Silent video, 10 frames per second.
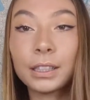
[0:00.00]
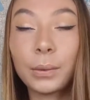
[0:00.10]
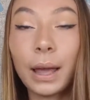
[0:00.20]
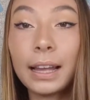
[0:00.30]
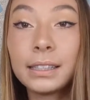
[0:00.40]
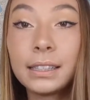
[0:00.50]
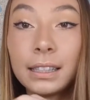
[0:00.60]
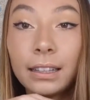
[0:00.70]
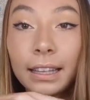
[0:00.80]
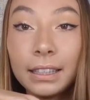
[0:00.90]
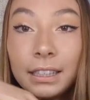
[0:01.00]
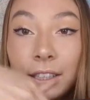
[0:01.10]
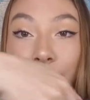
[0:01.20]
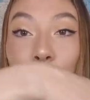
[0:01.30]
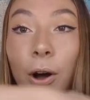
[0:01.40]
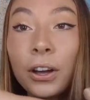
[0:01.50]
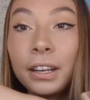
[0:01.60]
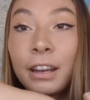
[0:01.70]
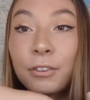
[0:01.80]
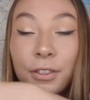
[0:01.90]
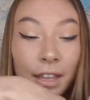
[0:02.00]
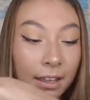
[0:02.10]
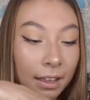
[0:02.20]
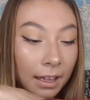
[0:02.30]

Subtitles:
so it has the like interior pocket and everything.